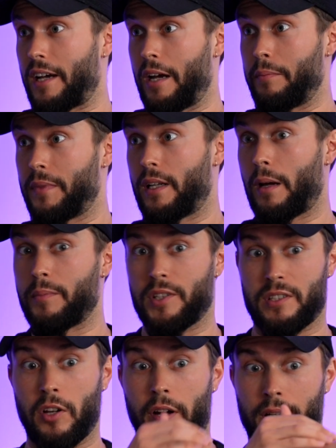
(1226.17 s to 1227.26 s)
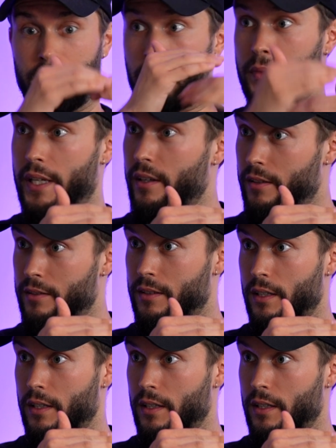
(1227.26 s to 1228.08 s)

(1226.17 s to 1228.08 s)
time, then I'm just starting from there.